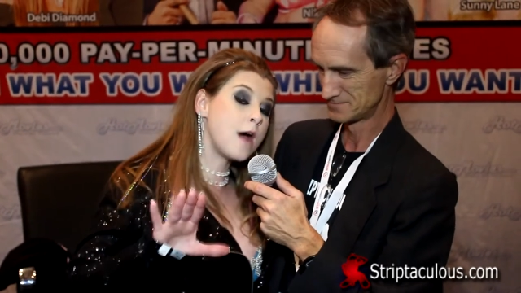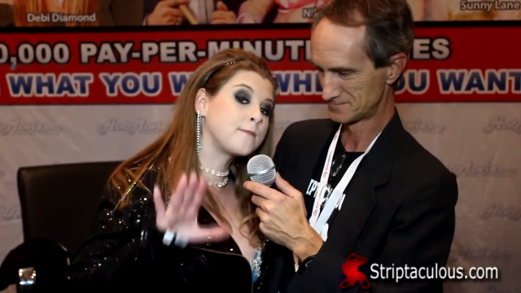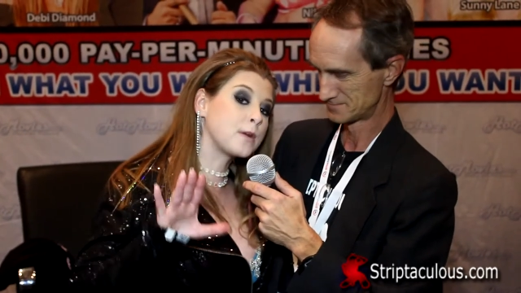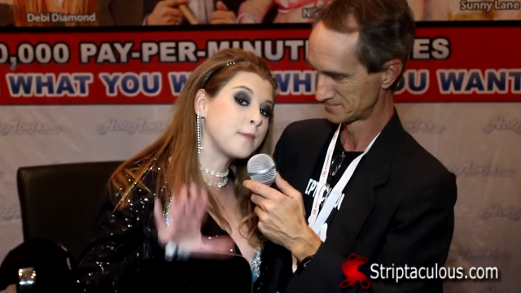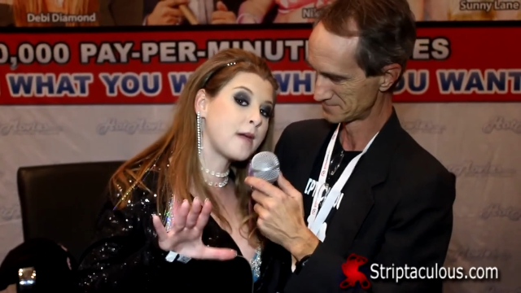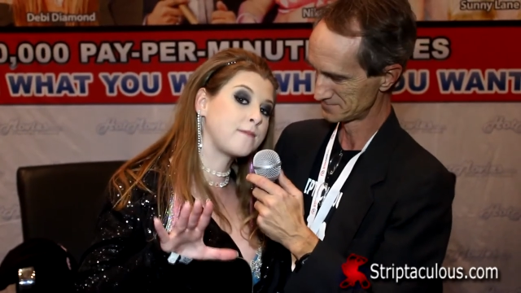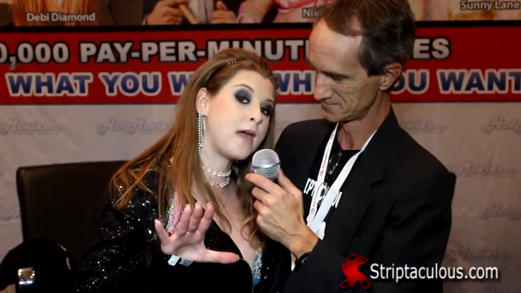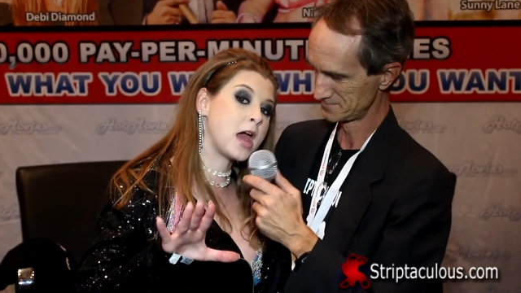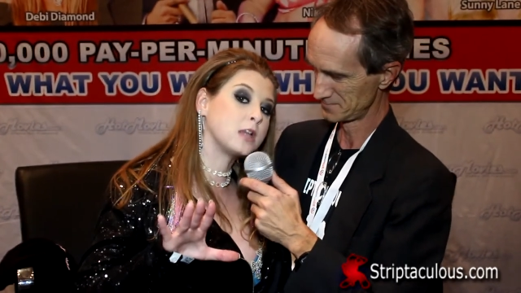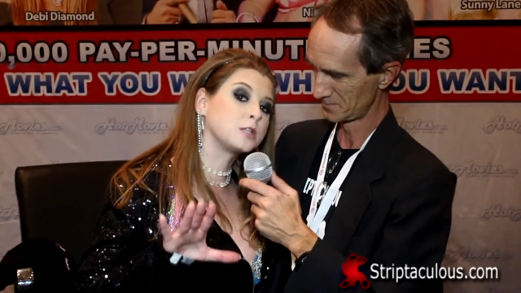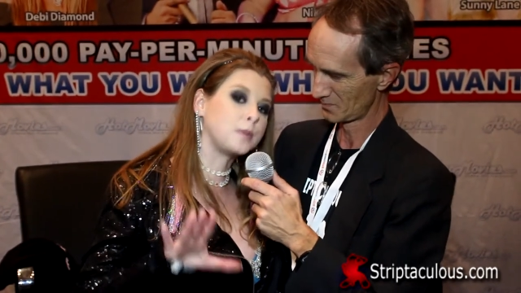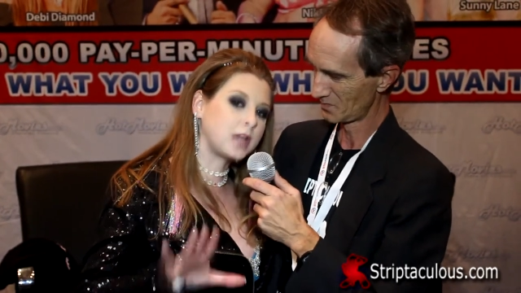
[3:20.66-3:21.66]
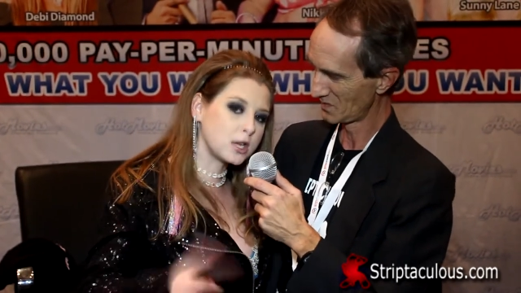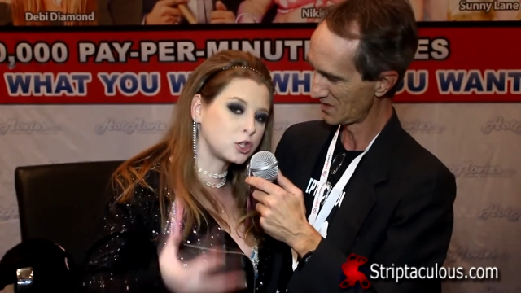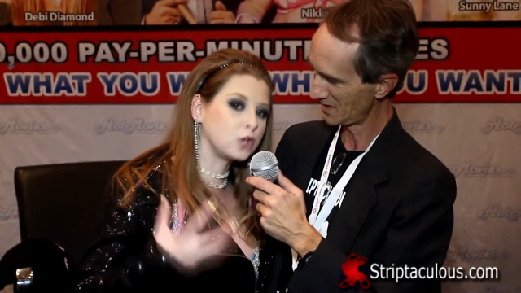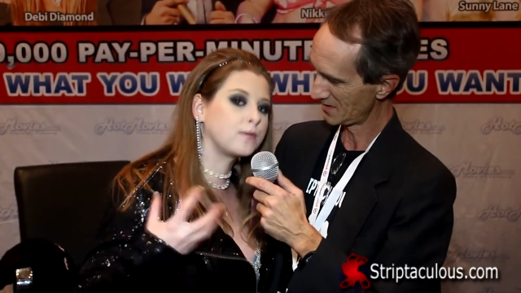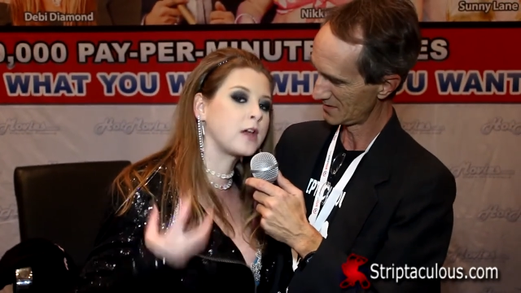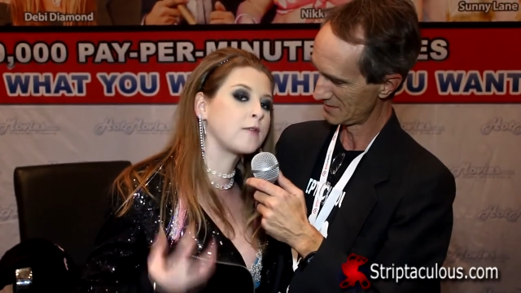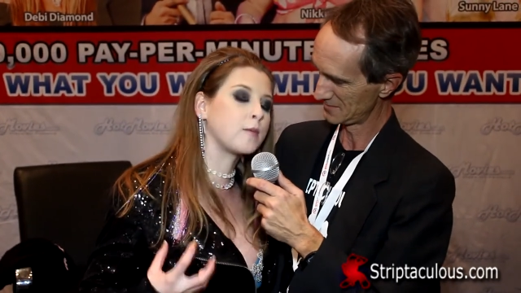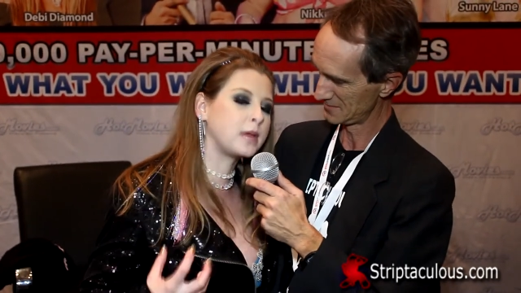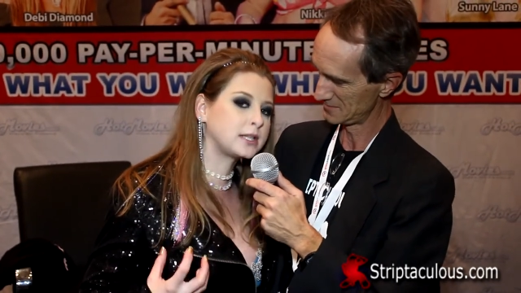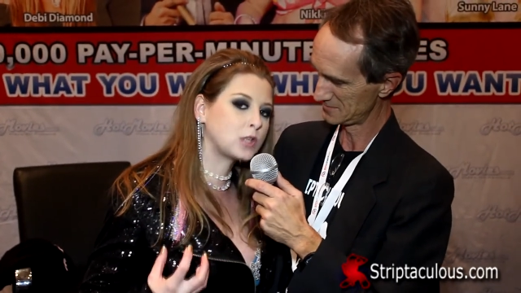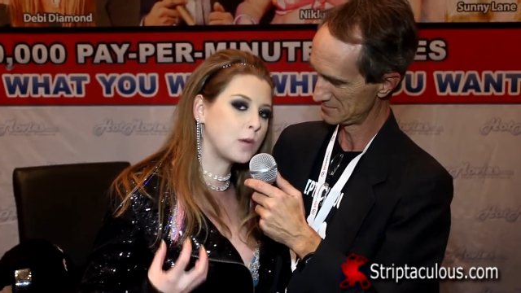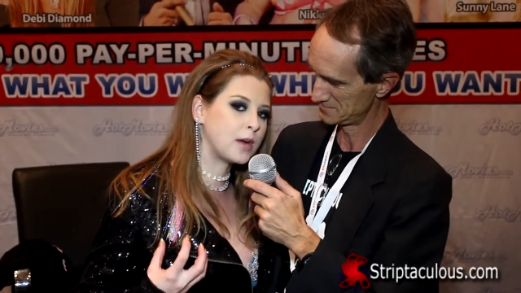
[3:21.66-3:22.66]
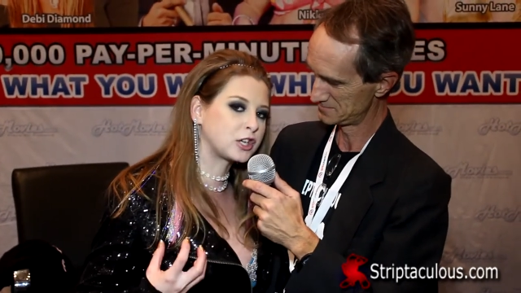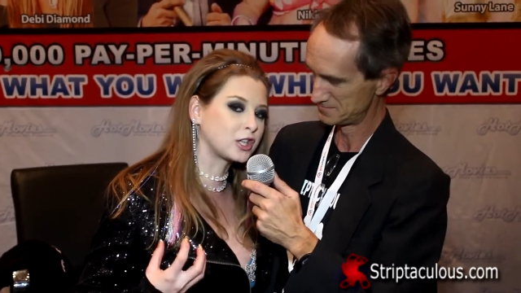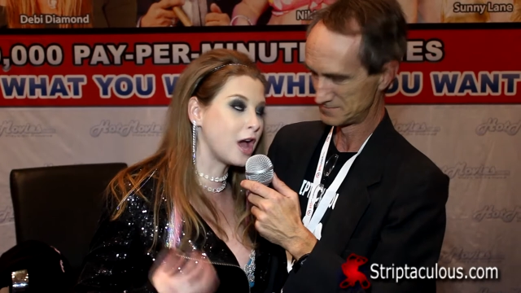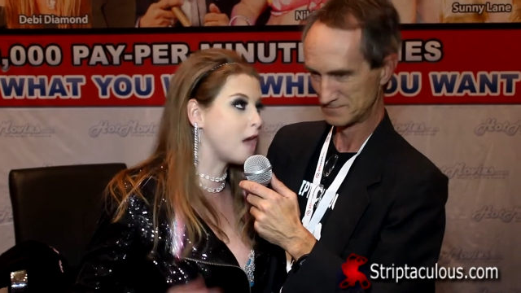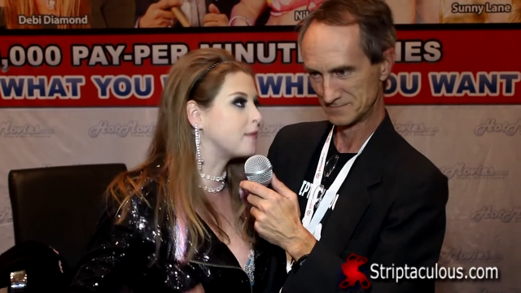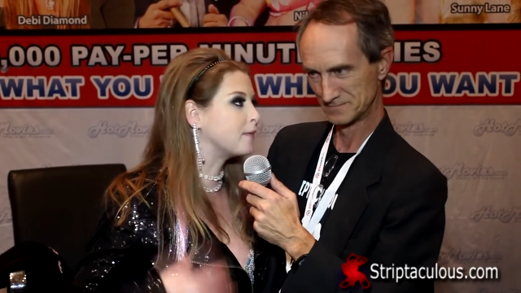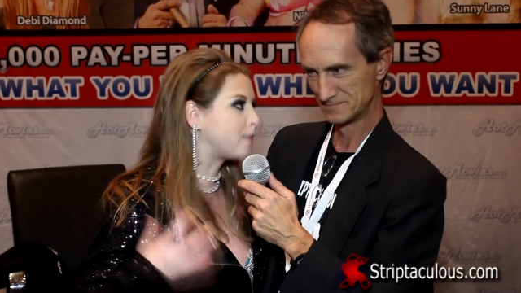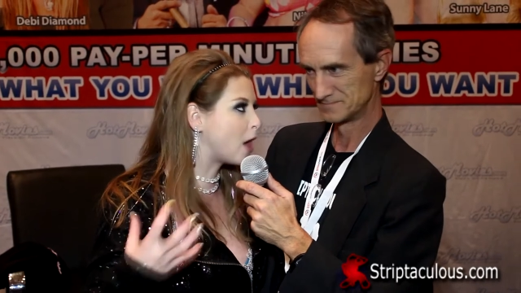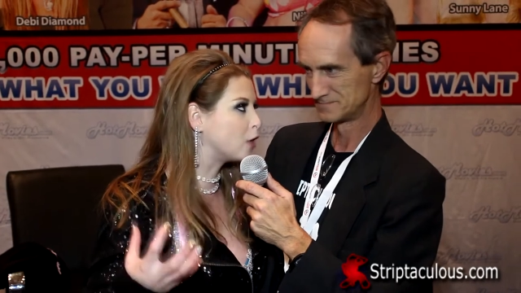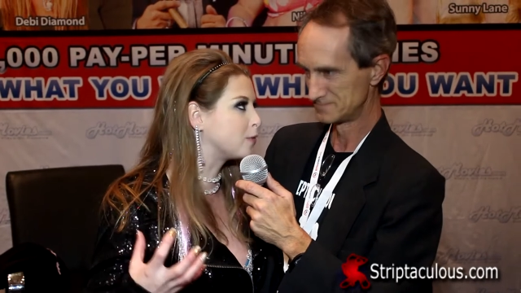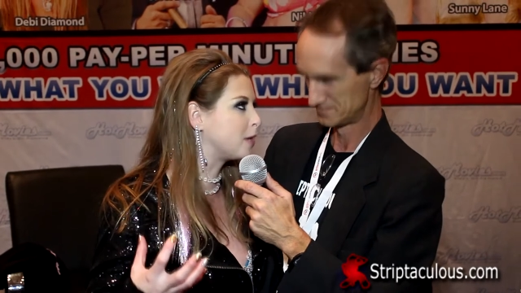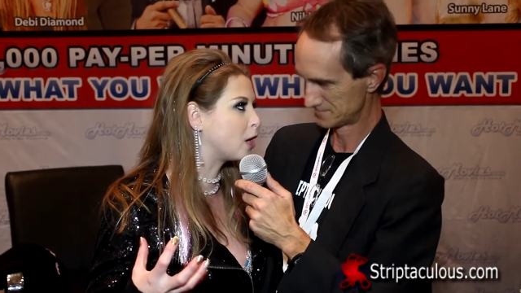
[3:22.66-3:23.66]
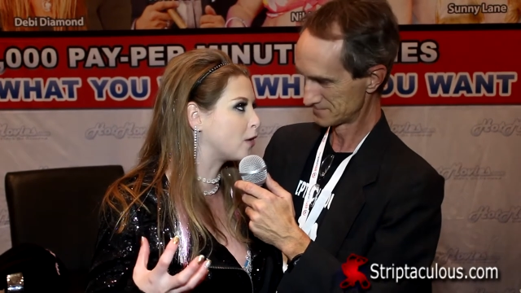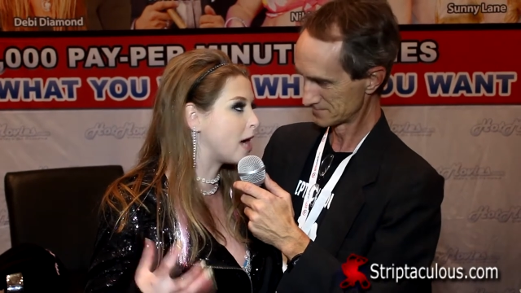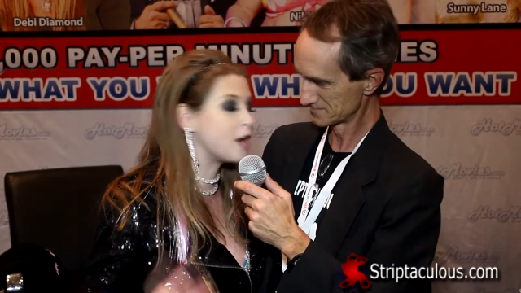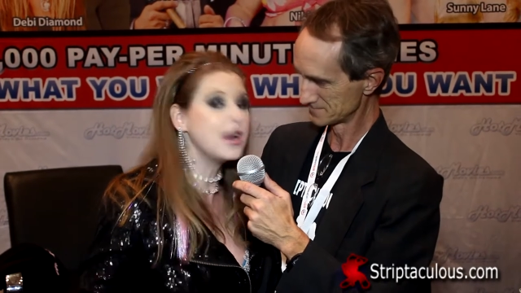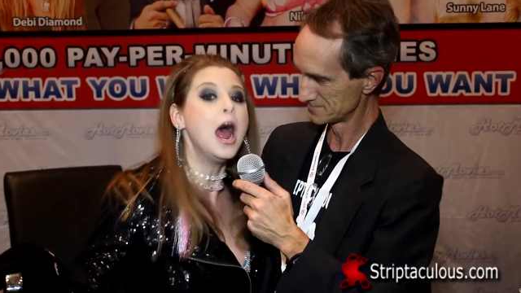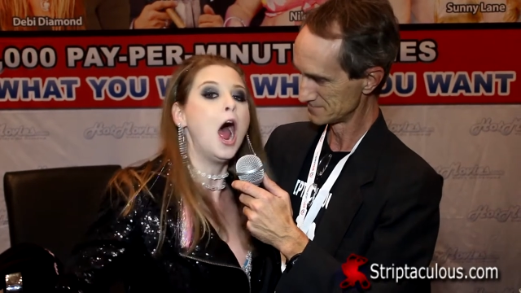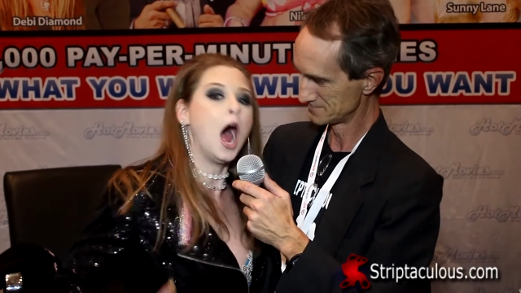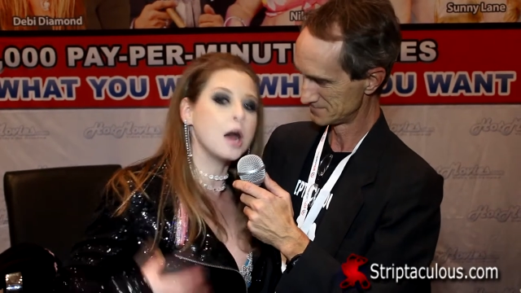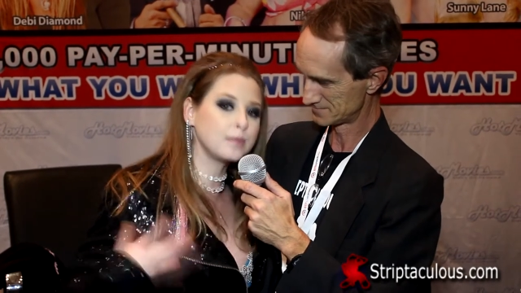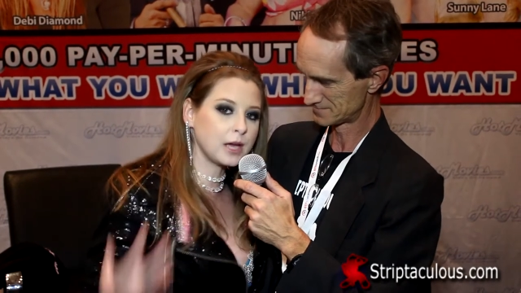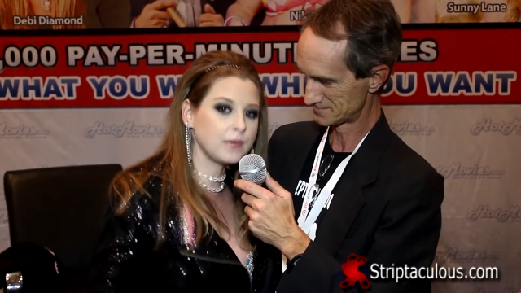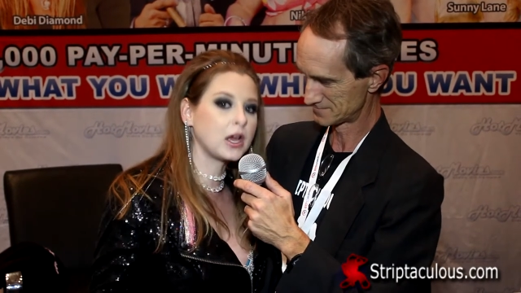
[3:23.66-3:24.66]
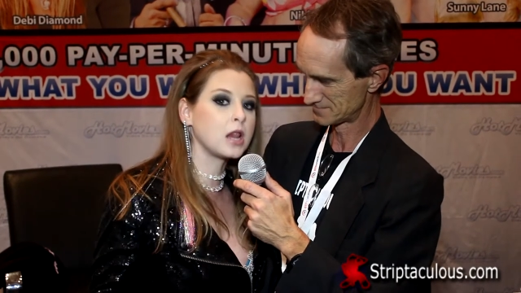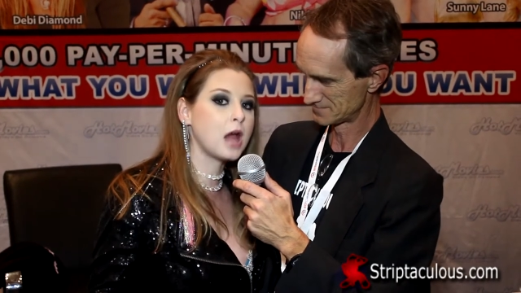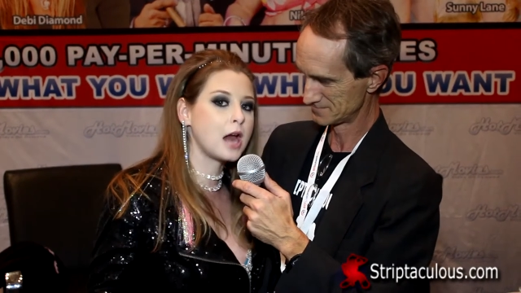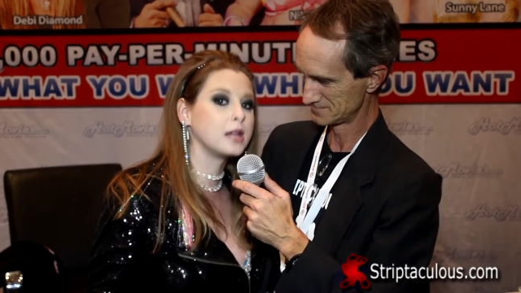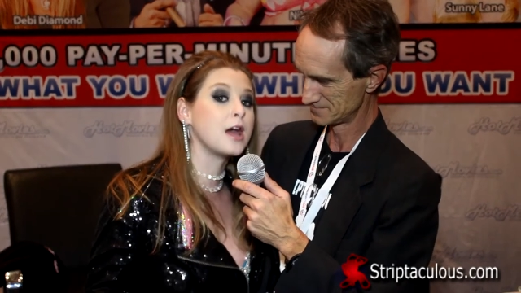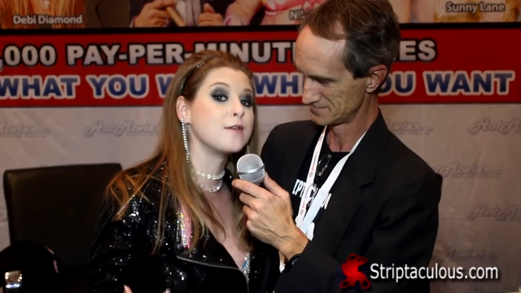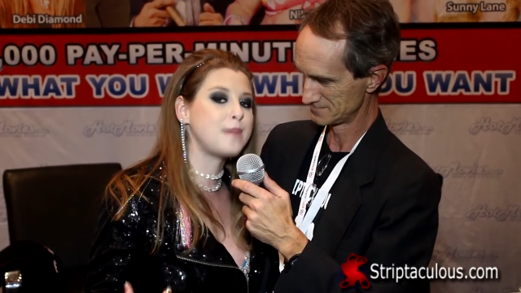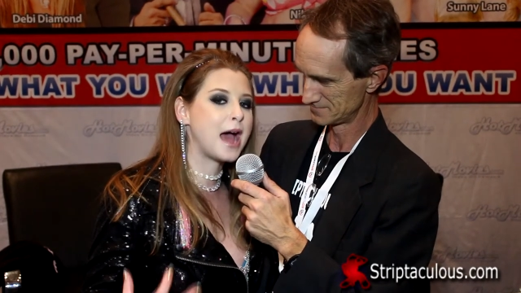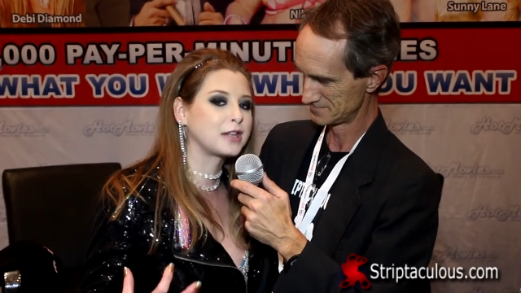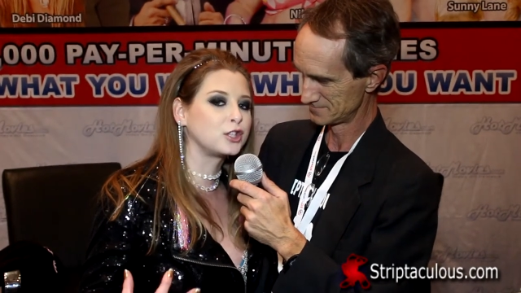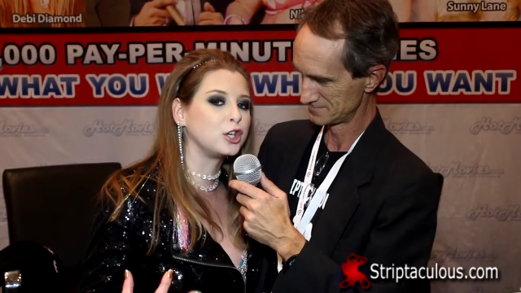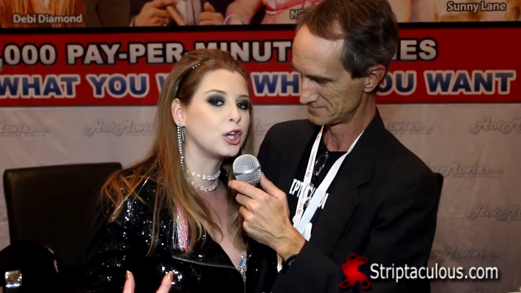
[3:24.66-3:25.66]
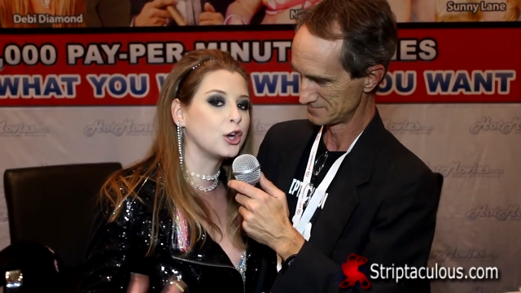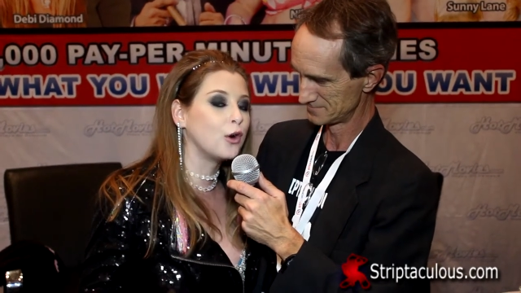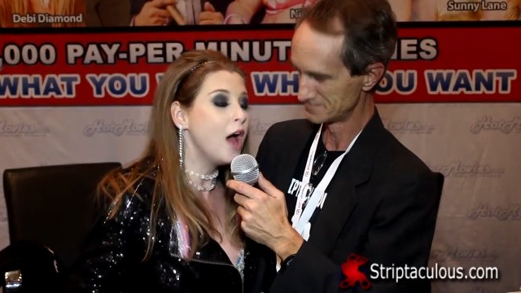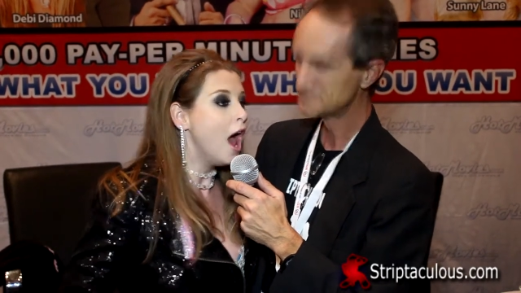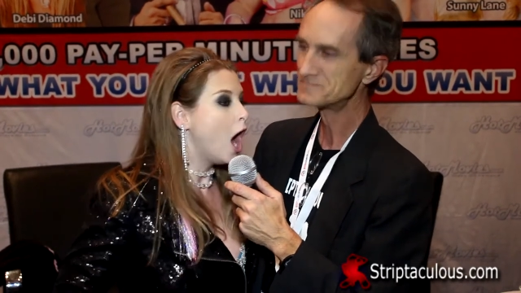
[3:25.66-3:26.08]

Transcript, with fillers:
Speaker 1: on for my fans because you've given me so much love and followed me around, I'm giving a lot of love back to you.